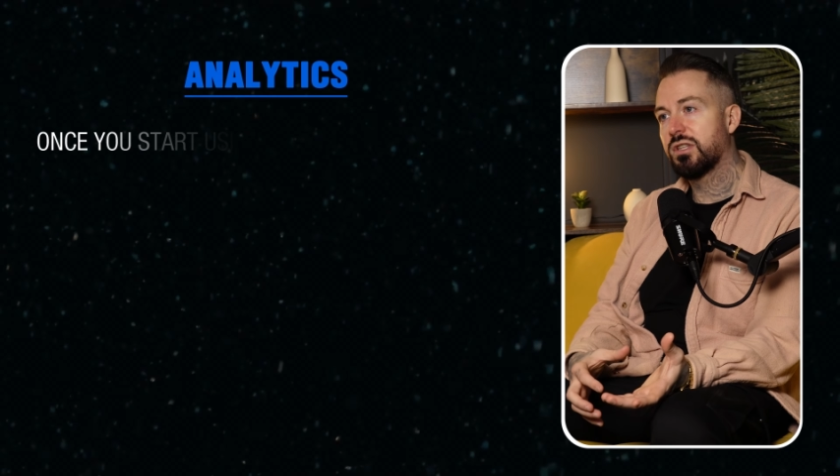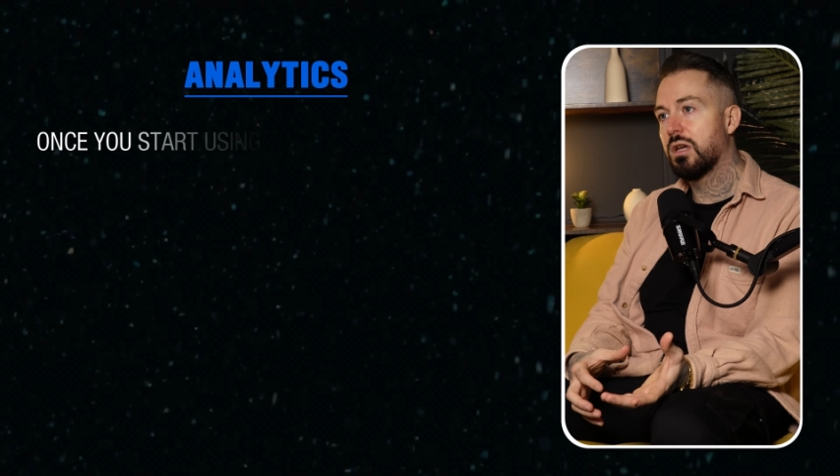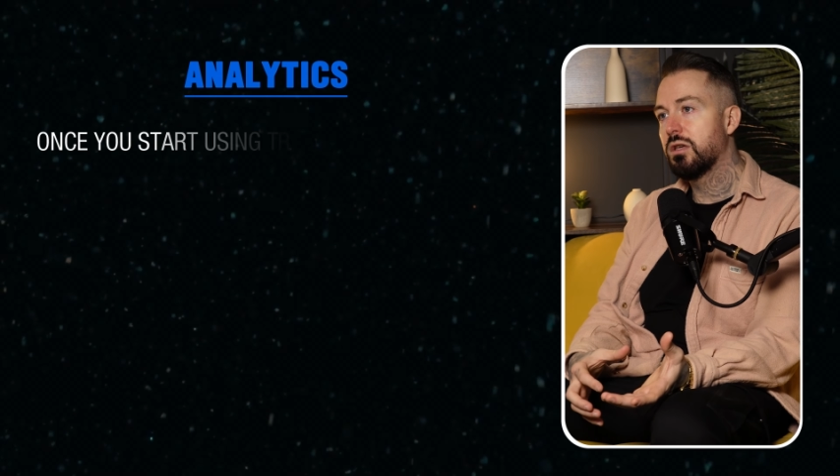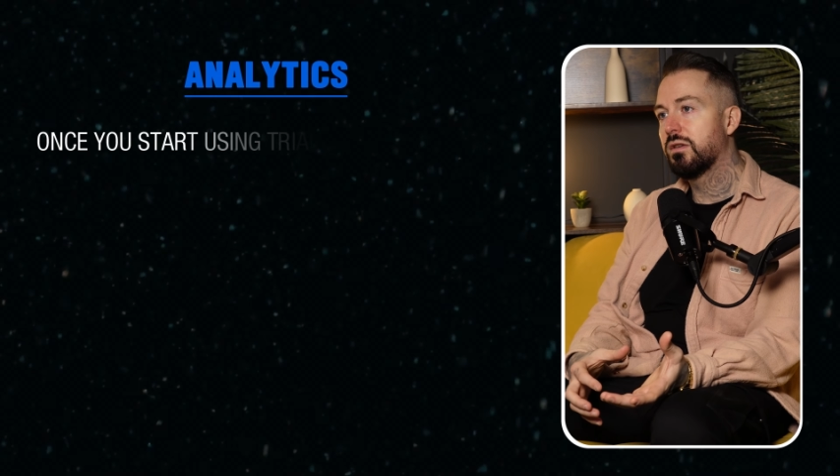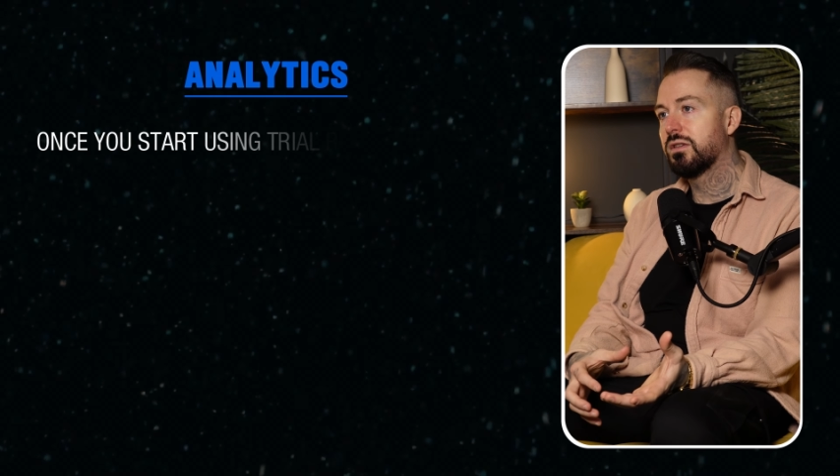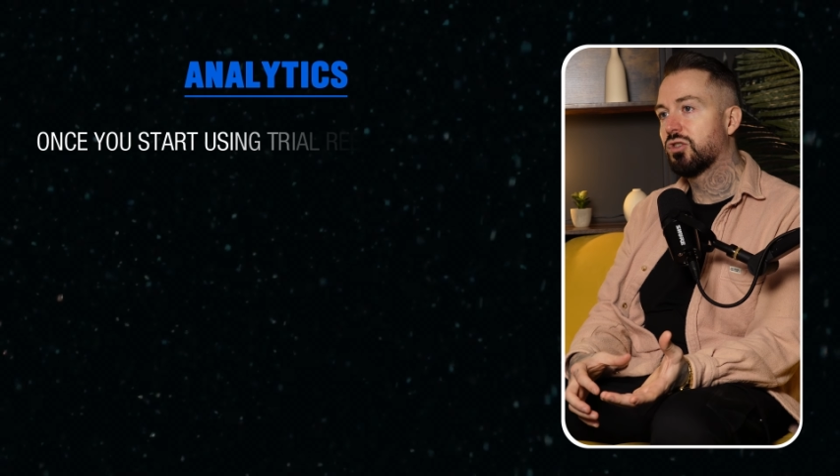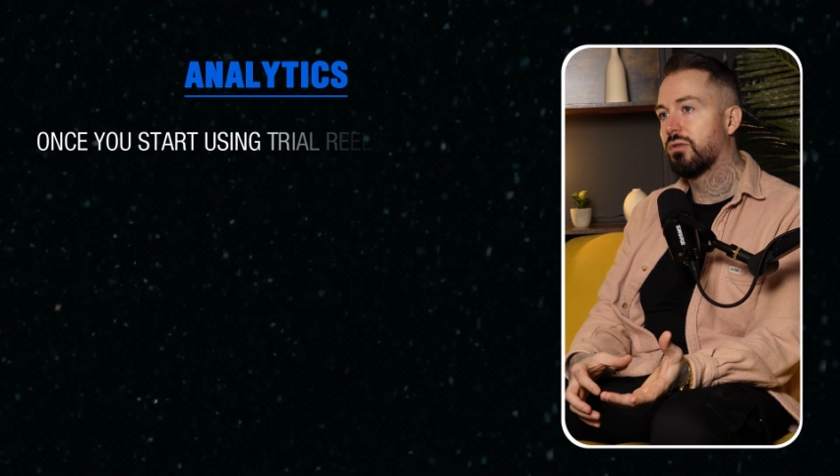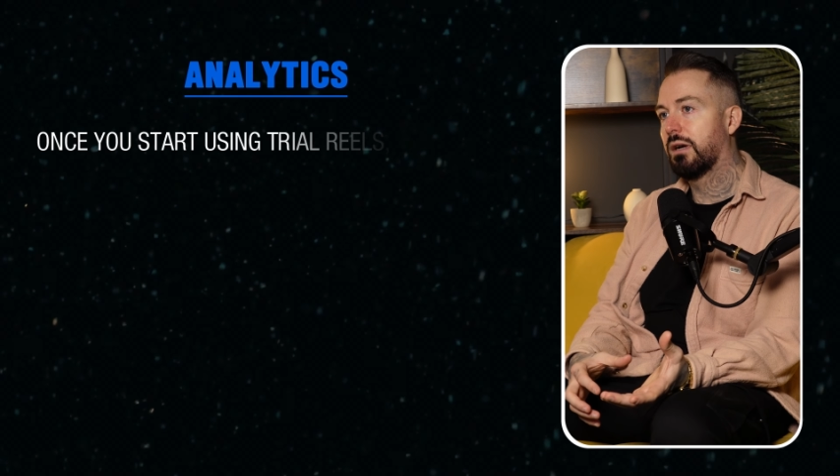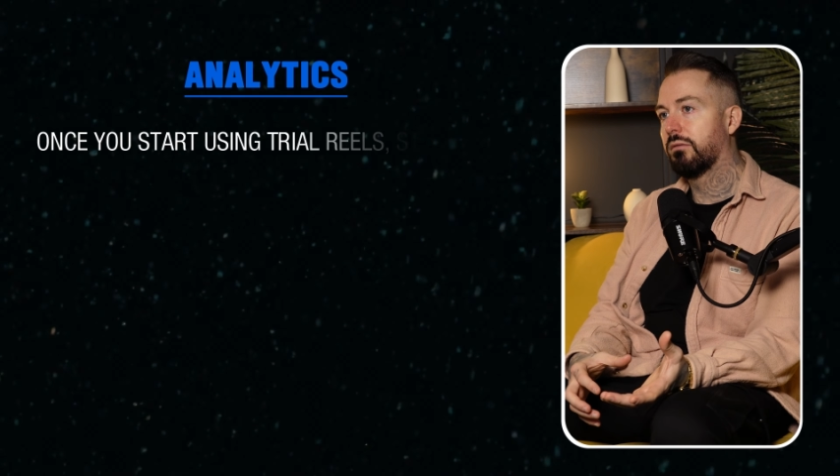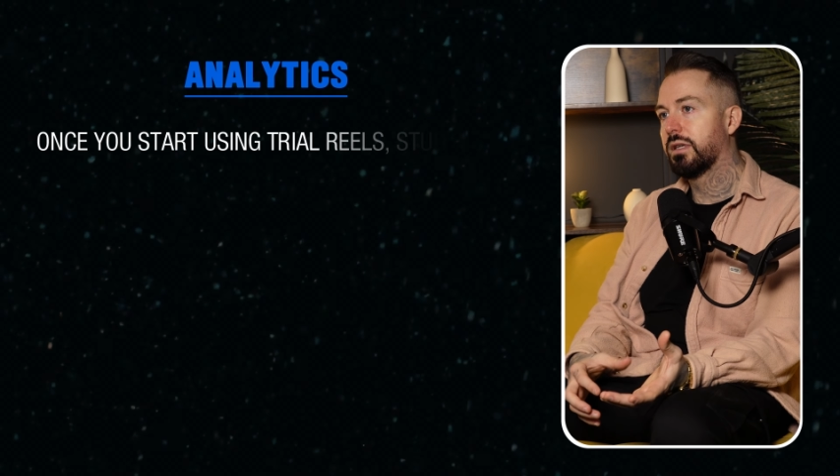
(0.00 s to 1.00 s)
start using
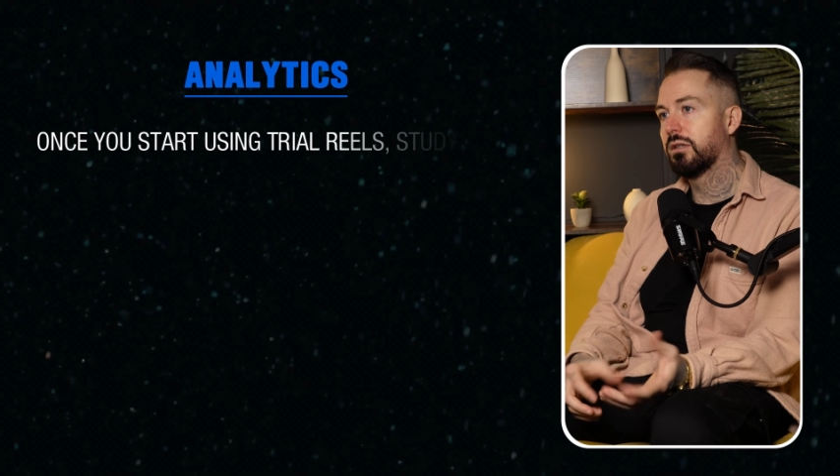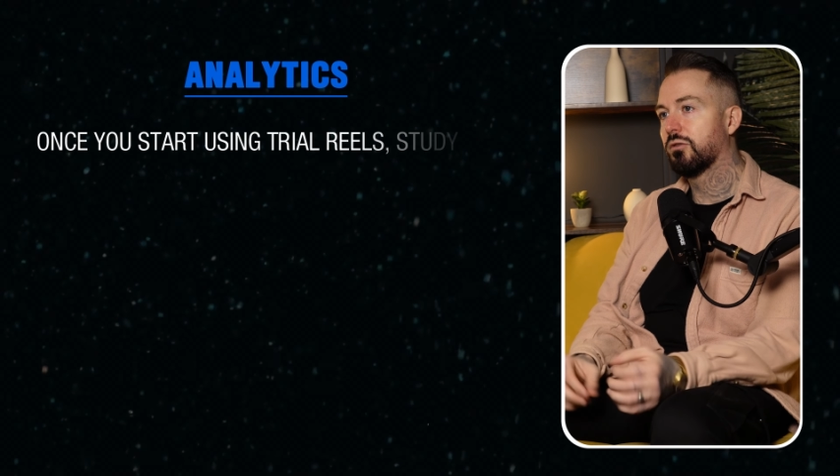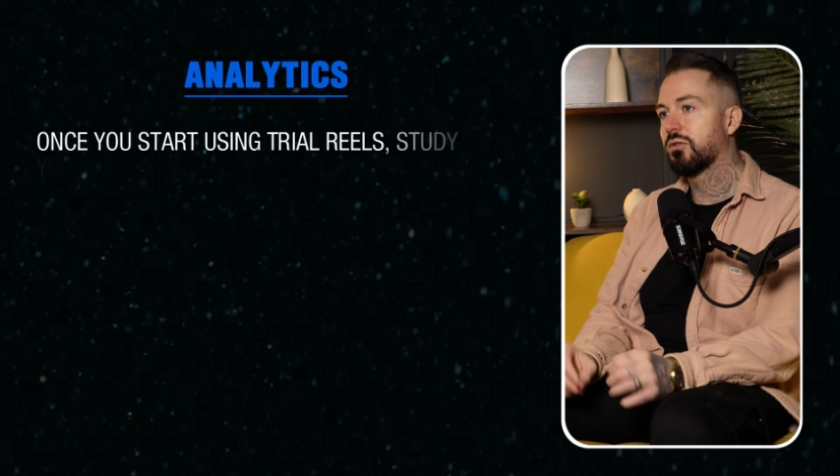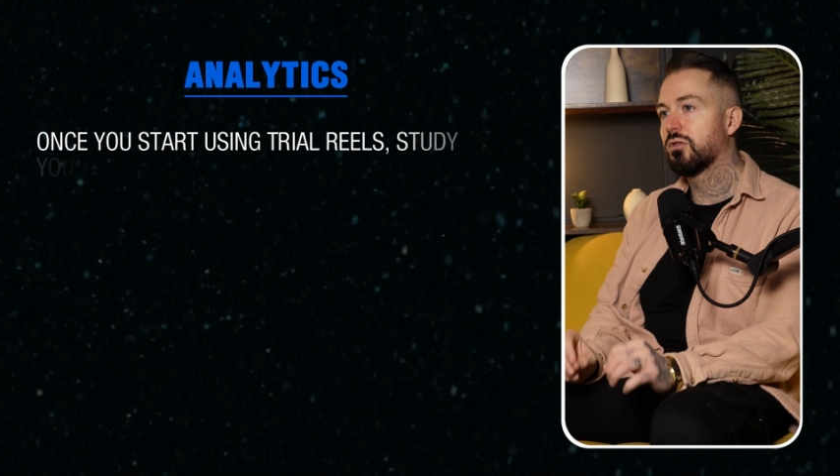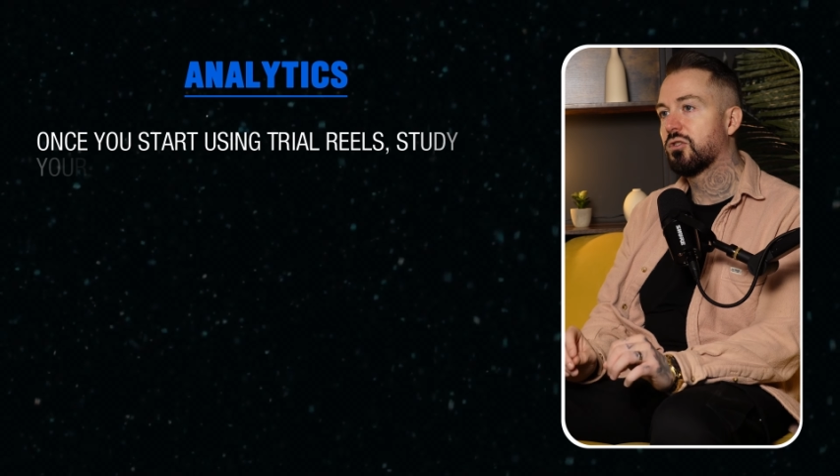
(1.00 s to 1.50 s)
trial reels,